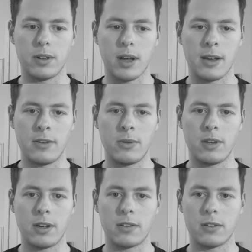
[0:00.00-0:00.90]
I do
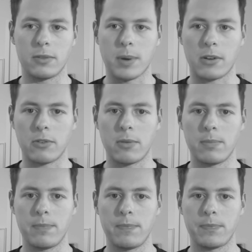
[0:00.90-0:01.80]
think it's a spectrum
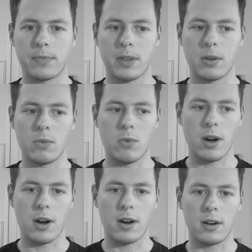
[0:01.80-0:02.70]

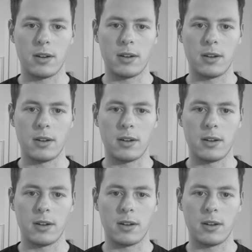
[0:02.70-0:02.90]
where